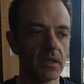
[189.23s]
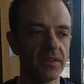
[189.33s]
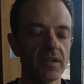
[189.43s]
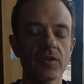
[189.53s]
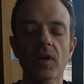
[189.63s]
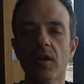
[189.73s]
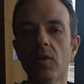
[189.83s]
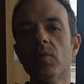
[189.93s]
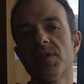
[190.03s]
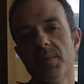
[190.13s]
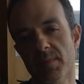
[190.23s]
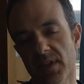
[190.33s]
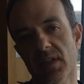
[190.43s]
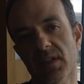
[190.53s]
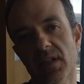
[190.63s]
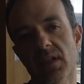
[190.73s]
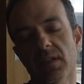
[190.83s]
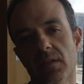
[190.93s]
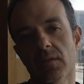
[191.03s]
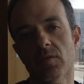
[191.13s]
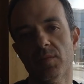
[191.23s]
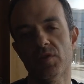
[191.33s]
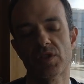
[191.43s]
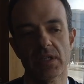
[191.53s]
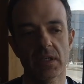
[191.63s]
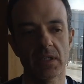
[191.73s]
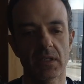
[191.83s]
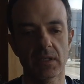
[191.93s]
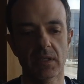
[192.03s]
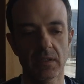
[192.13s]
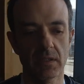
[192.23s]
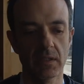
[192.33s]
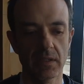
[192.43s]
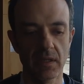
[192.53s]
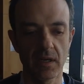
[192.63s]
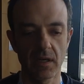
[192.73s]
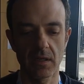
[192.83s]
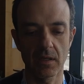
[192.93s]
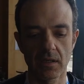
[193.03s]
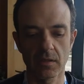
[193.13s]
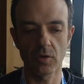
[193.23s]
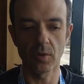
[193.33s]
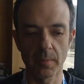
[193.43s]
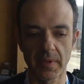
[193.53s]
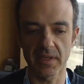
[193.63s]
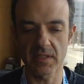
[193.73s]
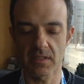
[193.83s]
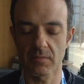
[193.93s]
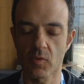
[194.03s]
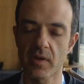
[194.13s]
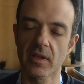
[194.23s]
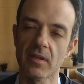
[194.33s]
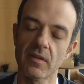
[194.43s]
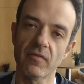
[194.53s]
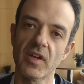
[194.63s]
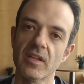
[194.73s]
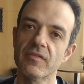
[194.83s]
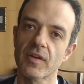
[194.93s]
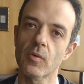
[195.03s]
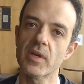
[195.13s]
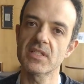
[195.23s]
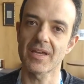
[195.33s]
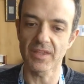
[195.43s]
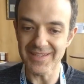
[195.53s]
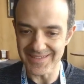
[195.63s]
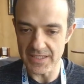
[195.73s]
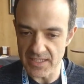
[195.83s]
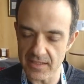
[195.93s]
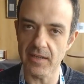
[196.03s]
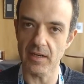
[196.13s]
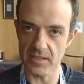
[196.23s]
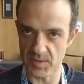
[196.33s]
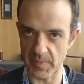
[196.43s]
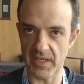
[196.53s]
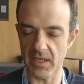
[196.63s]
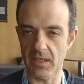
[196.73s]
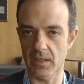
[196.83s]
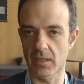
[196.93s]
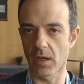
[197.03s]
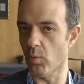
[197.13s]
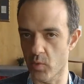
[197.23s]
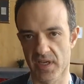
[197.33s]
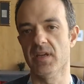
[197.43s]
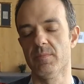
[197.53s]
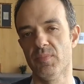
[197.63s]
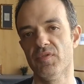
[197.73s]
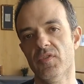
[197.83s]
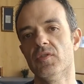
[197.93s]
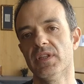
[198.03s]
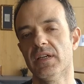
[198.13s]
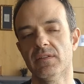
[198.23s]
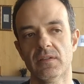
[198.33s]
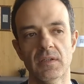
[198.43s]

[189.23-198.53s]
I think you can always be better on that. Obviously, there are companies working in very different ways. I think, generally speaking, we can improve on that.